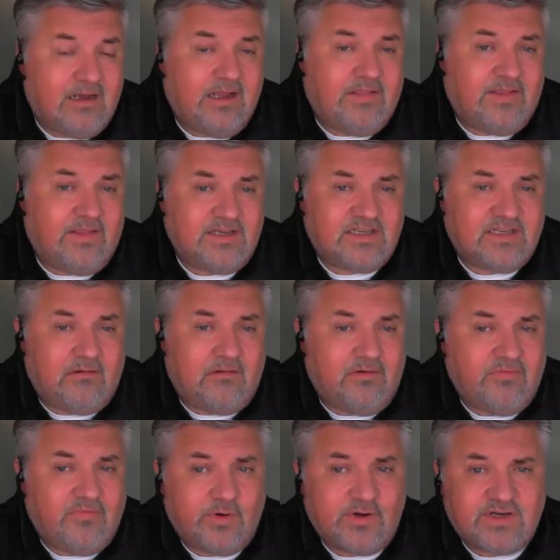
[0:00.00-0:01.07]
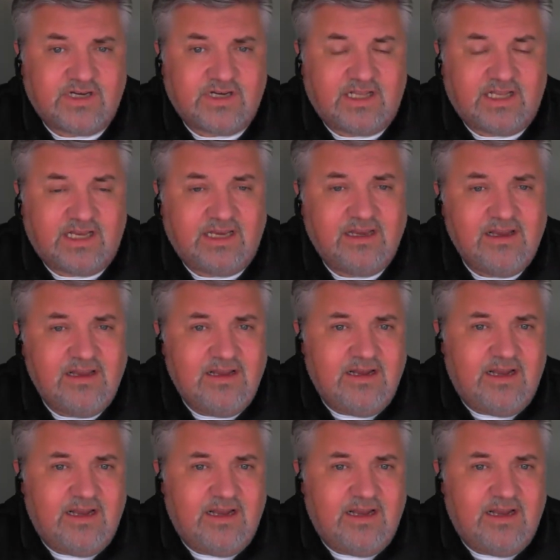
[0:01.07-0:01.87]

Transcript: Yeah, I think so, unfortunately.